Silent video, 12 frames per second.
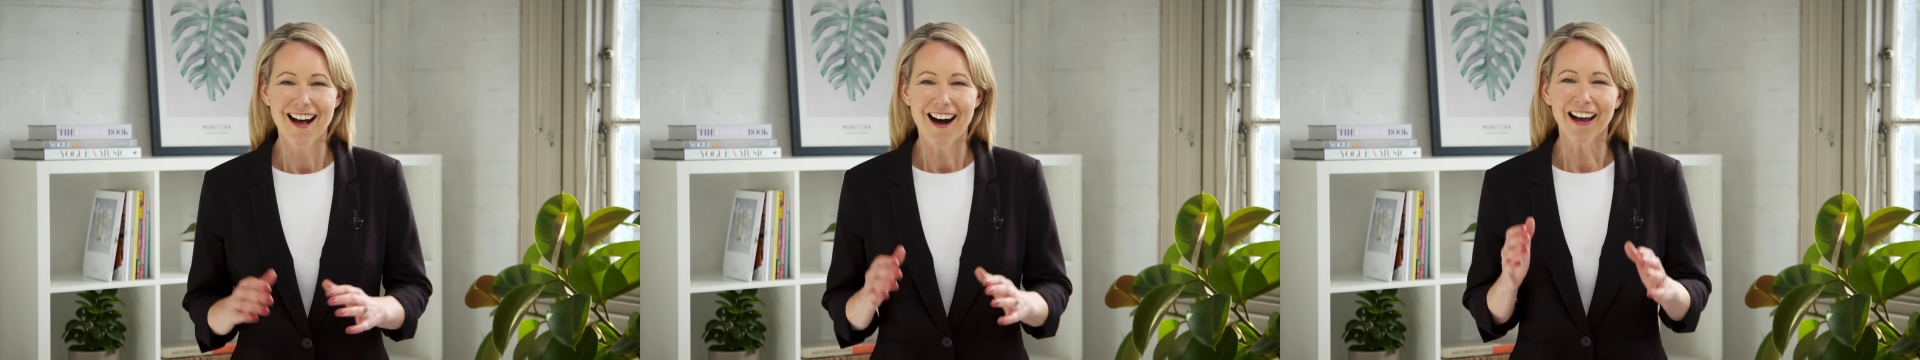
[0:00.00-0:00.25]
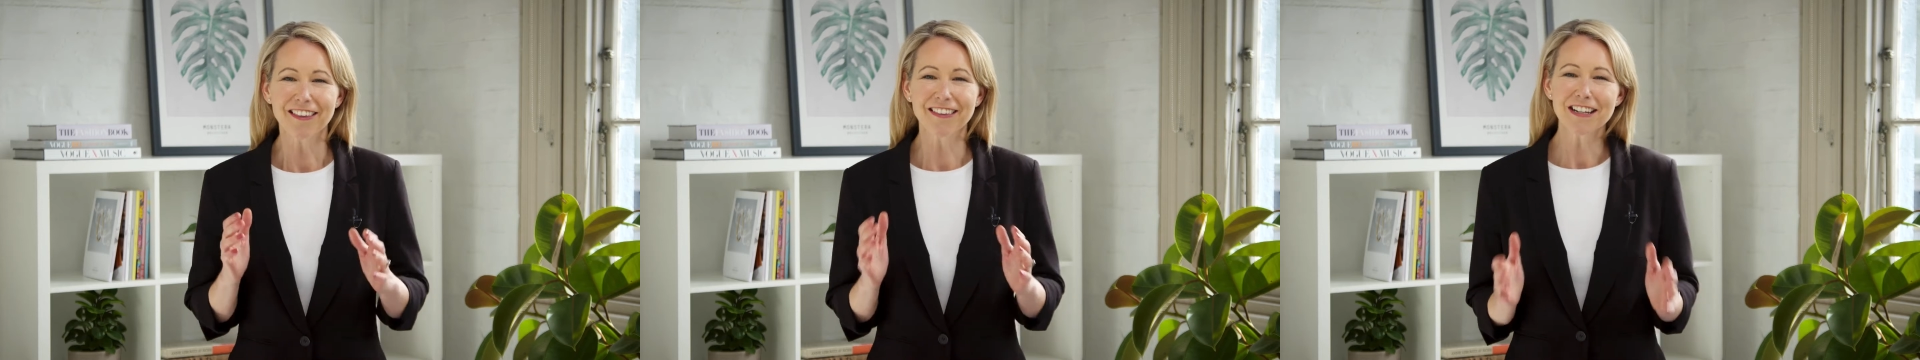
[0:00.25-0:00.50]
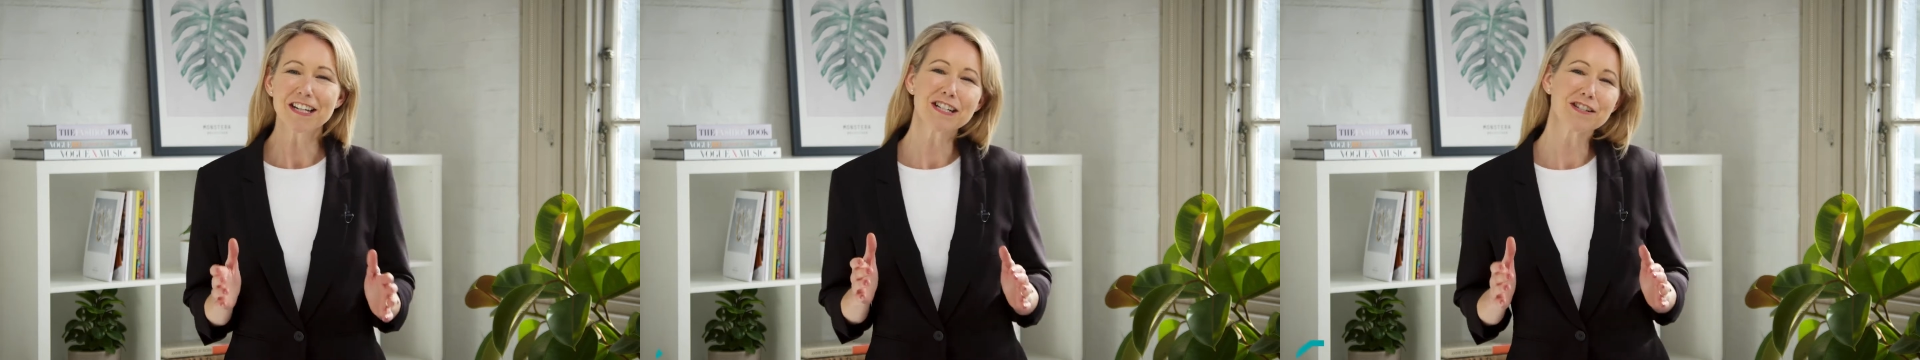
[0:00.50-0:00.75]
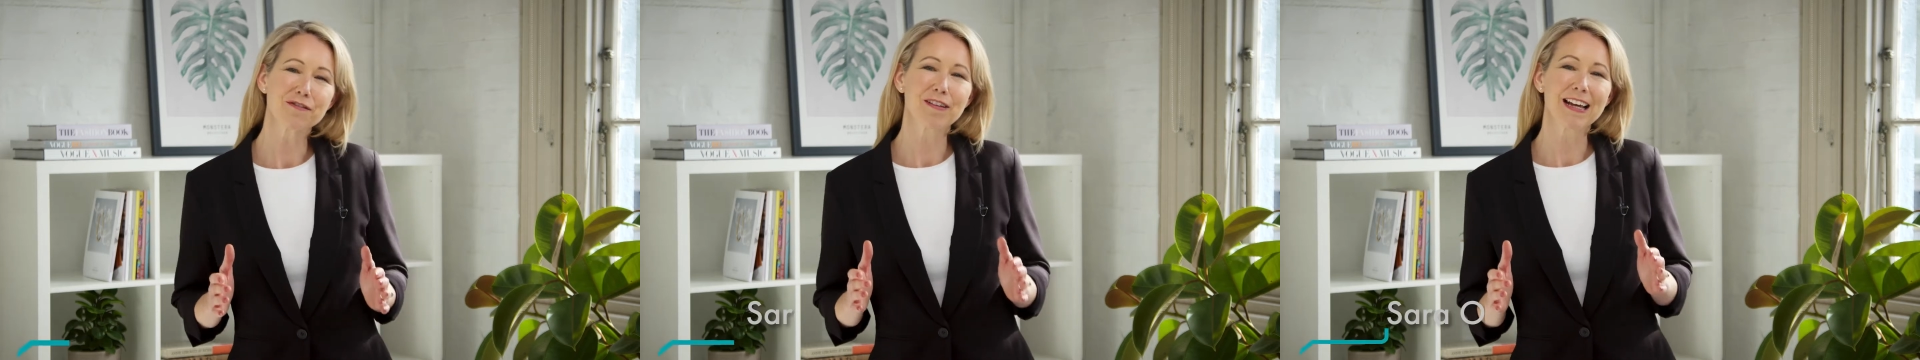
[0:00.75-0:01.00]
I think
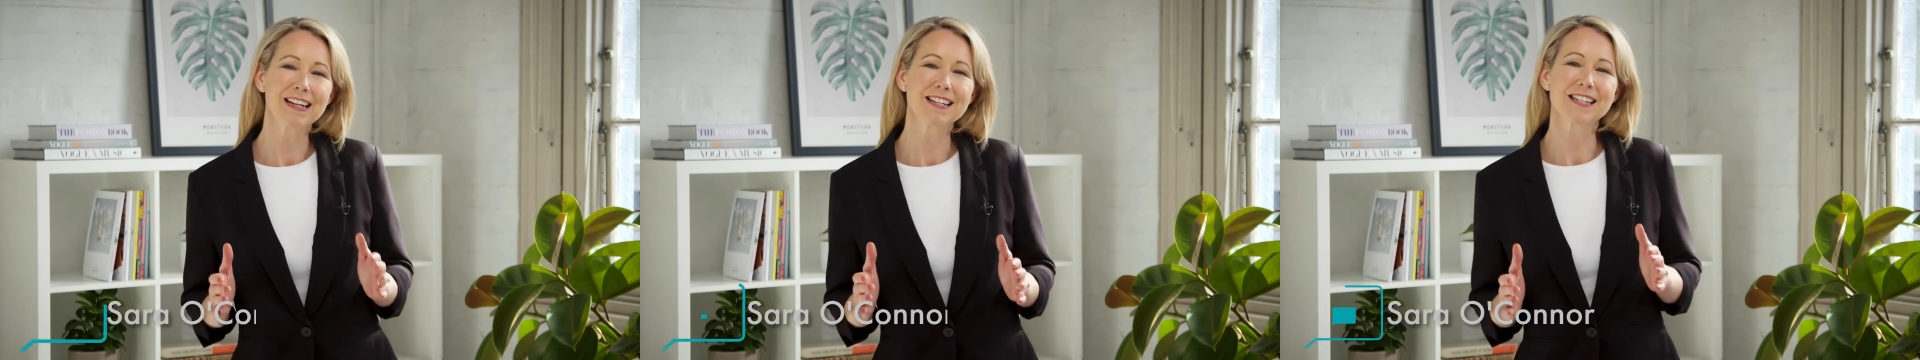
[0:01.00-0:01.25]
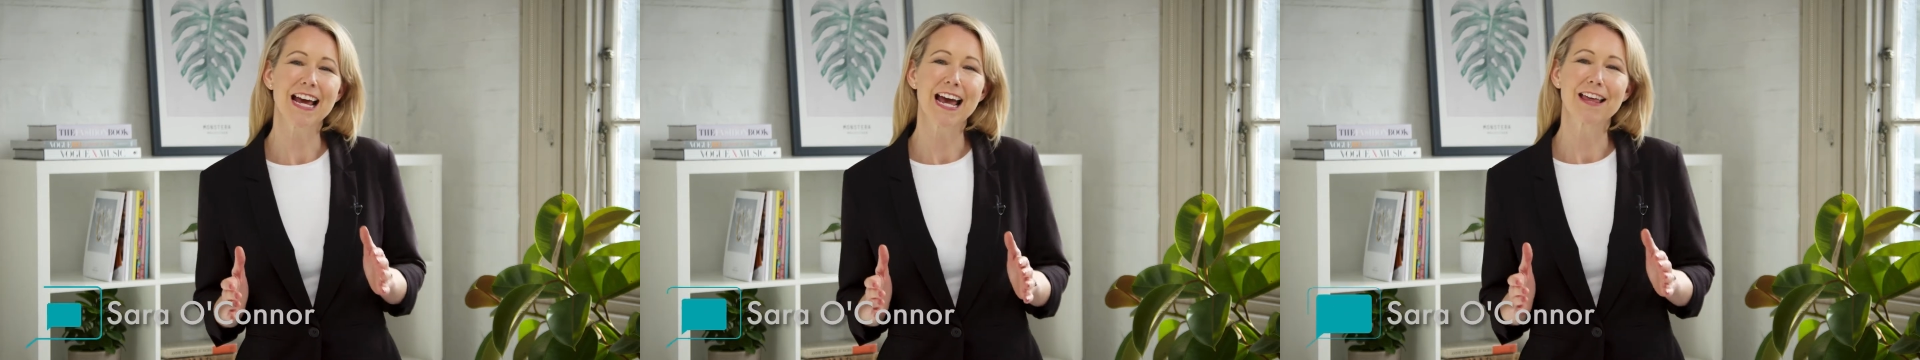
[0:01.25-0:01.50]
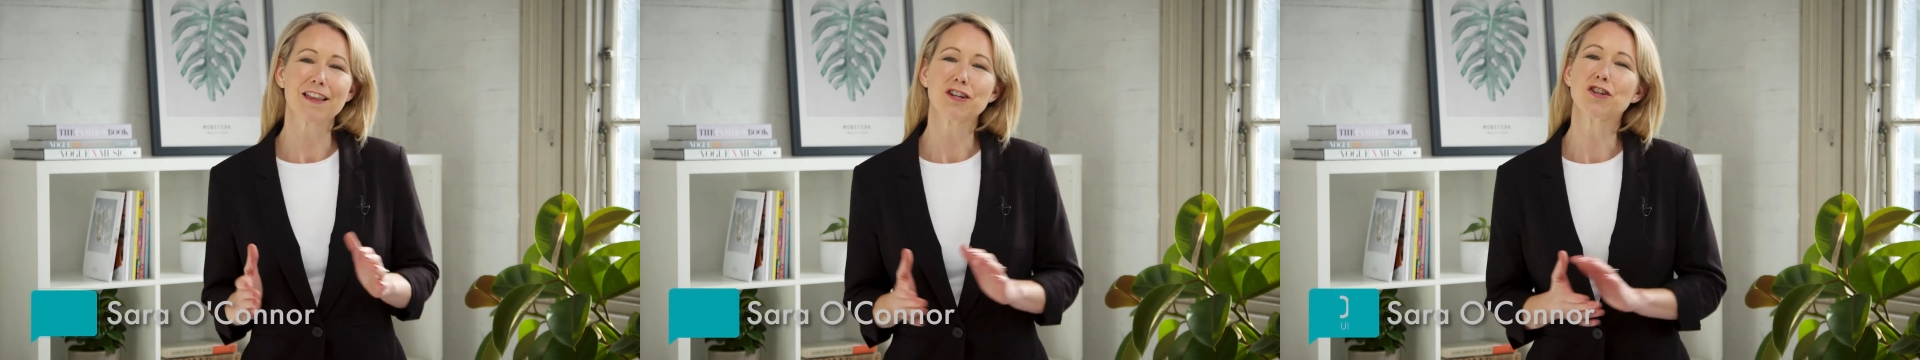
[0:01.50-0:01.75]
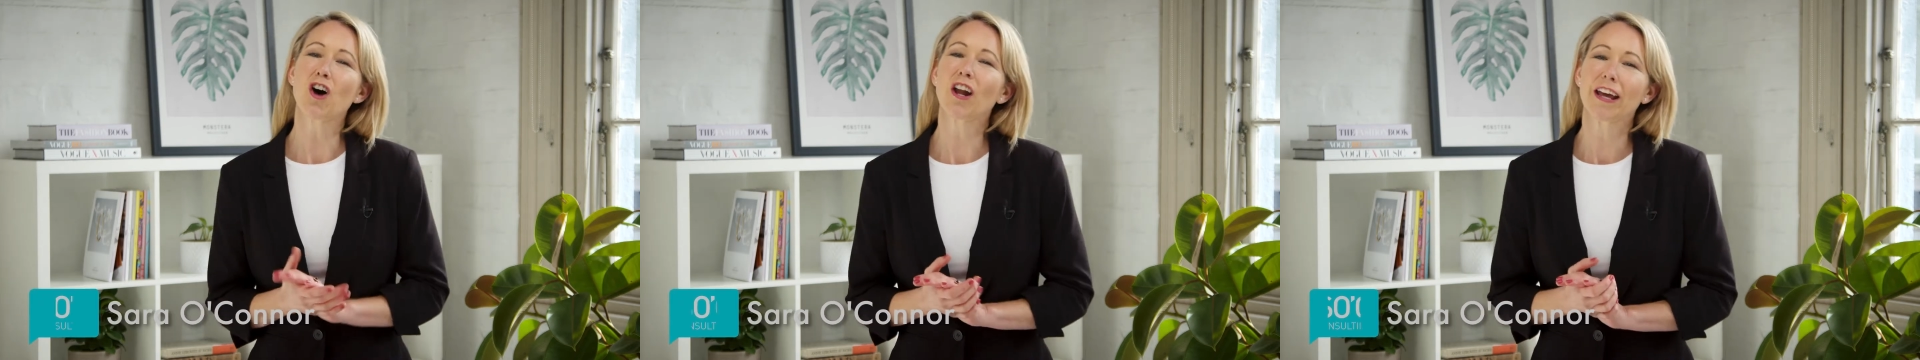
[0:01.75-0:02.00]
it's fair to say that
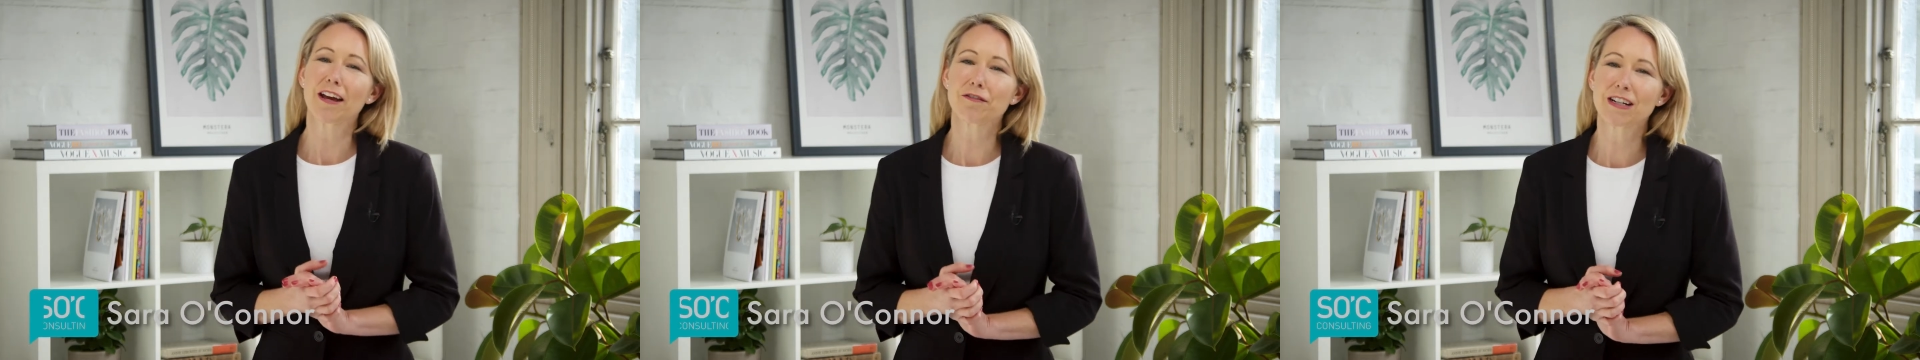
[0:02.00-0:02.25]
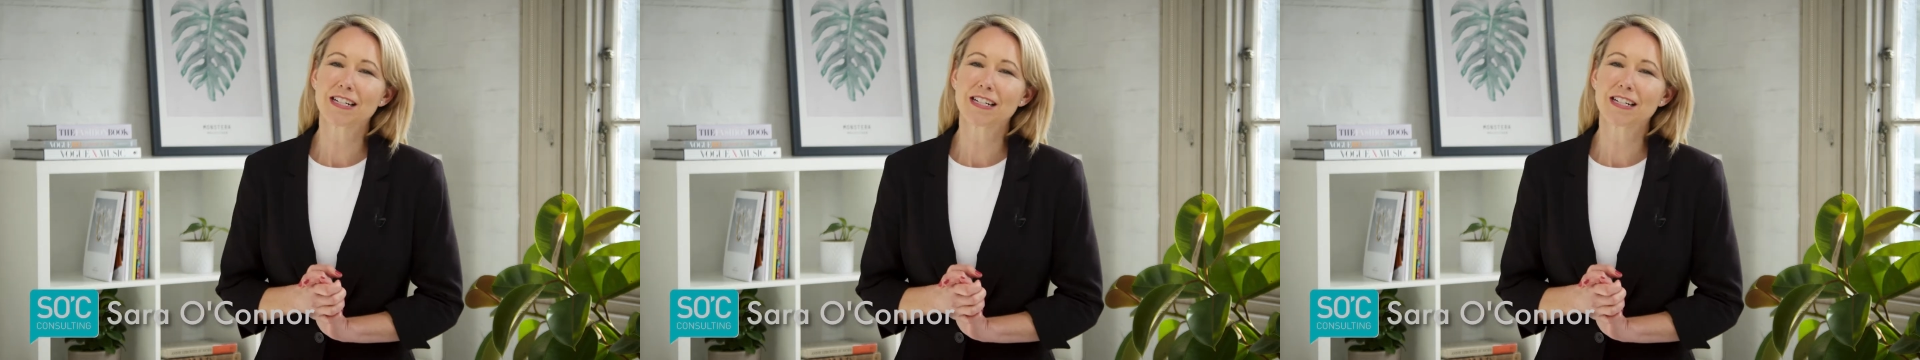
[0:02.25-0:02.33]
not every